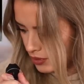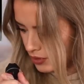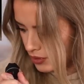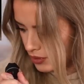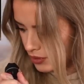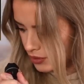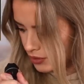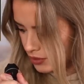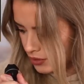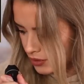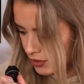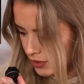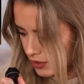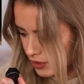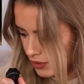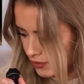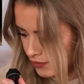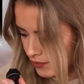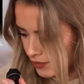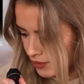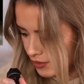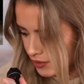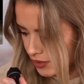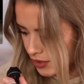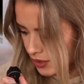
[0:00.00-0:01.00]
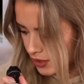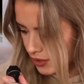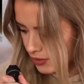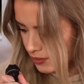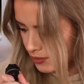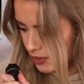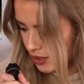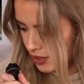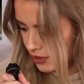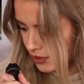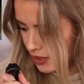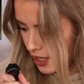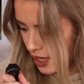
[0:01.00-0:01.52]
It just kind of looks like a
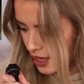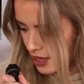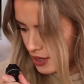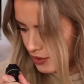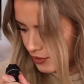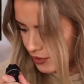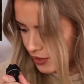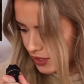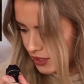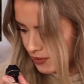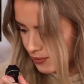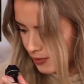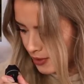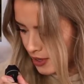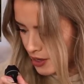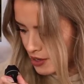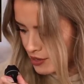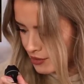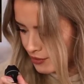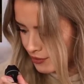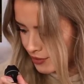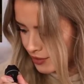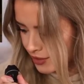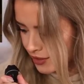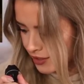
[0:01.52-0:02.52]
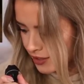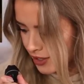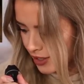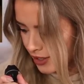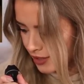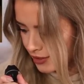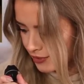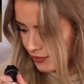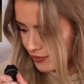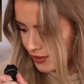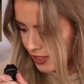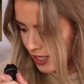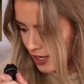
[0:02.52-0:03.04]
big hairy spider and it's
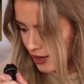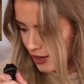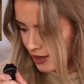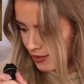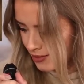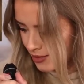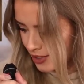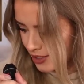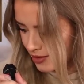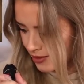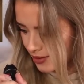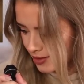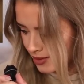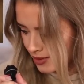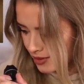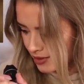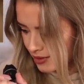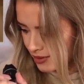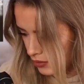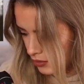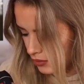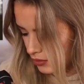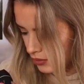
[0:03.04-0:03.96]
kind of scaring me a bit.